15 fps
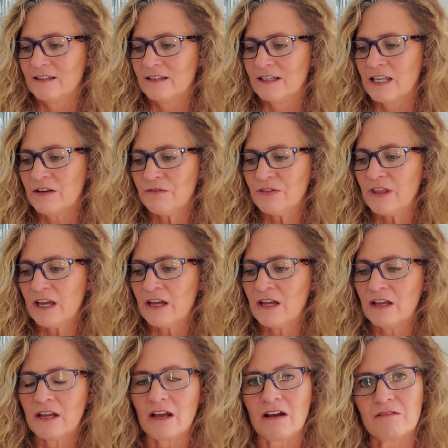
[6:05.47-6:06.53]
If
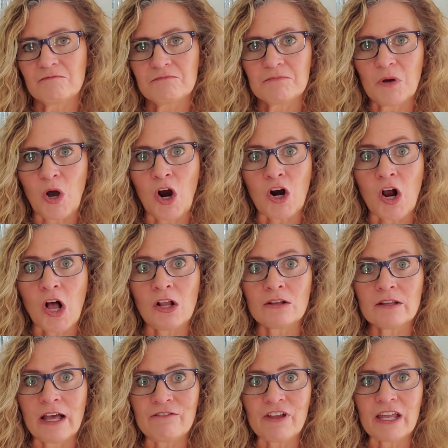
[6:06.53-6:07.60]
they are all
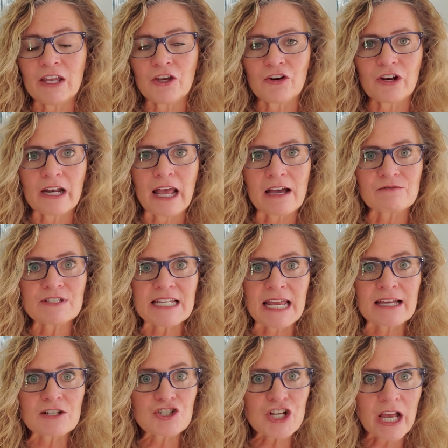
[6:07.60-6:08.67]
loving, you're going to have
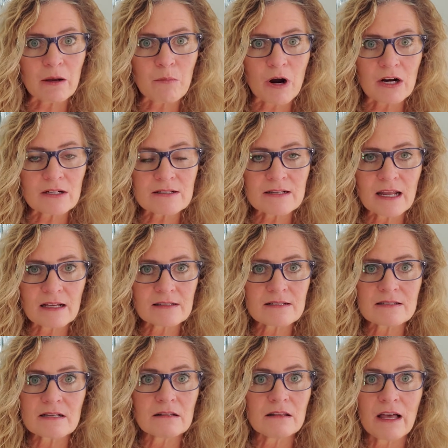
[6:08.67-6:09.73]
10 check marks next
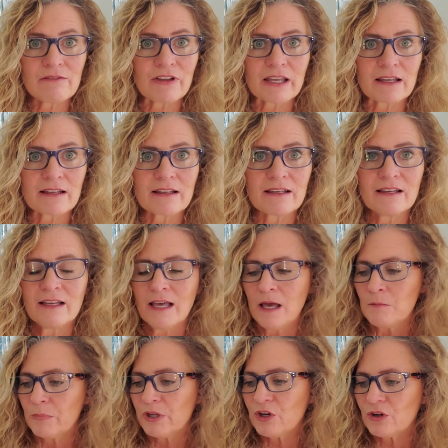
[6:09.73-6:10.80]
to loving.
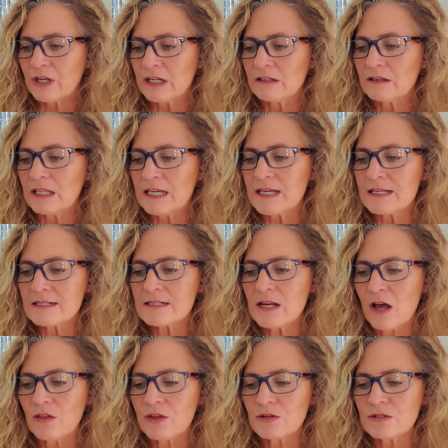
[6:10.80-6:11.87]
But you're going to list
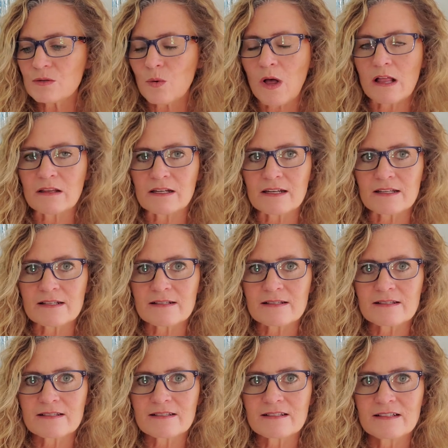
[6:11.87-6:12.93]
all those qualities
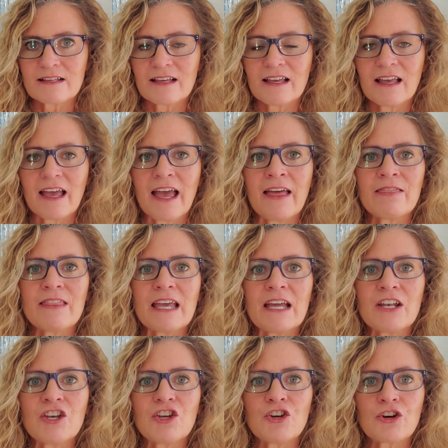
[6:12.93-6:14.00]
and
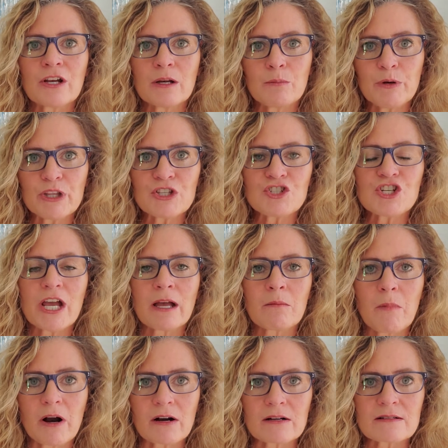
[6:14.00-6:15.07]
then you're going to put the check
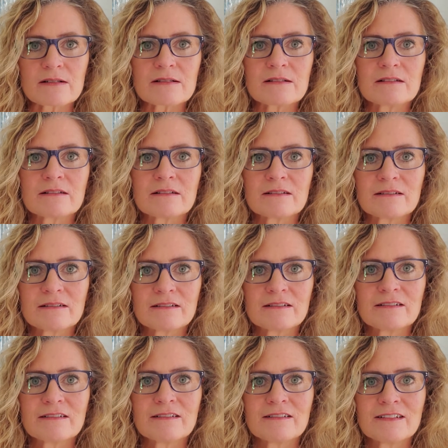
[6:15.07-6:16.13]
marks.
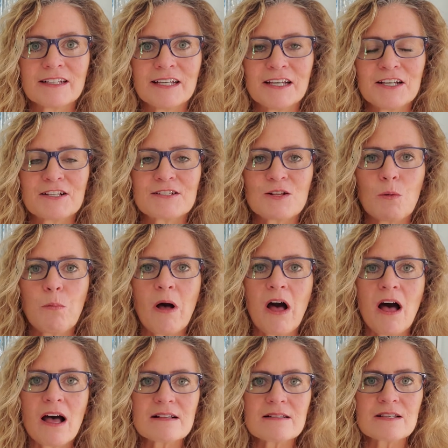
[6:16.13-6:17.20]
So
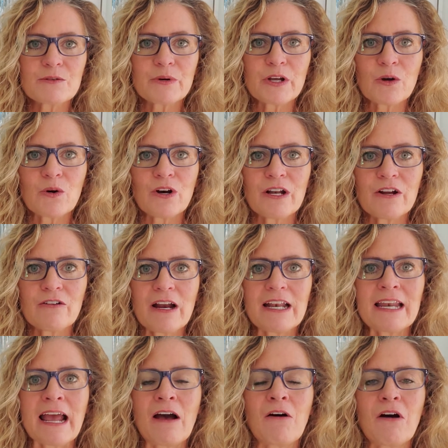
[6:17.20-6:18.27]
pause the recording right
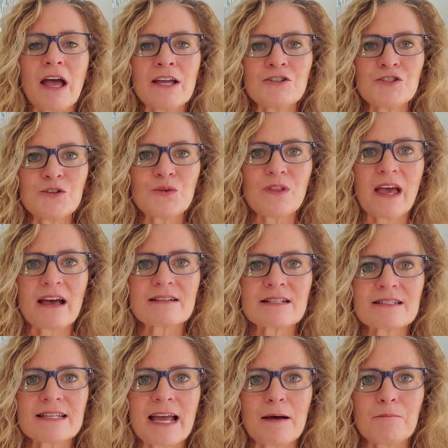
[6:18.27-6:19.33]
now and do that
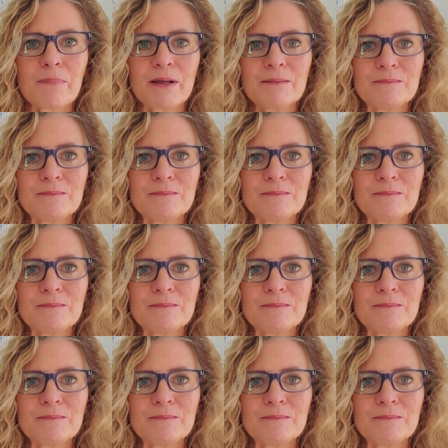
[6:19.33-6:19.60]
step.